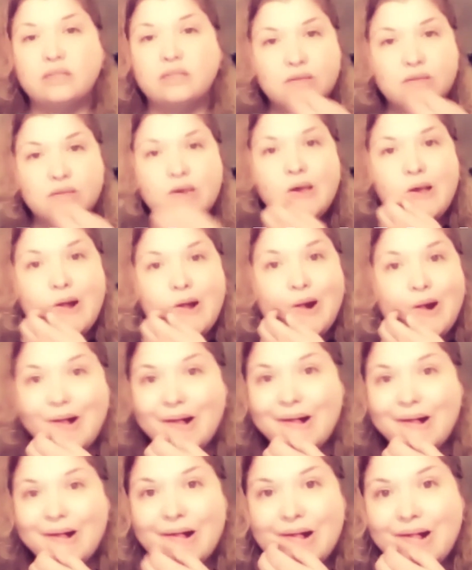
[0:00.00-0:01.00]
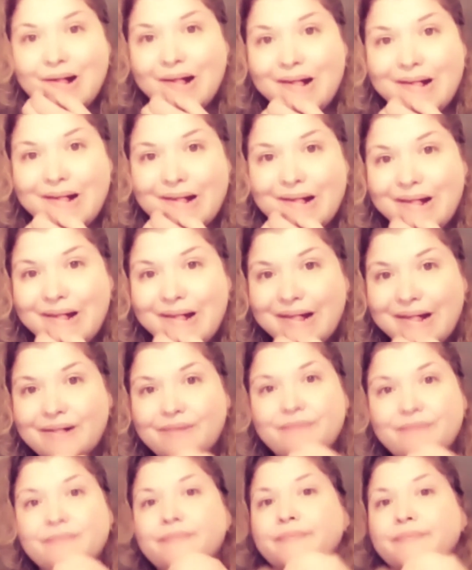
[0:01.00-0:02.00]
Yeah, I'm working second shift. I work
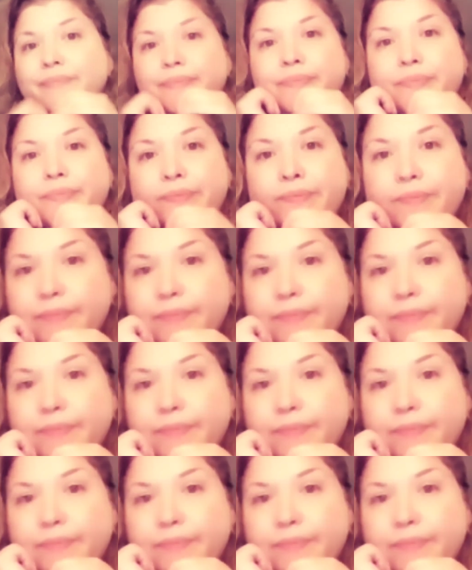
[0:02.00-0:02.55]
two to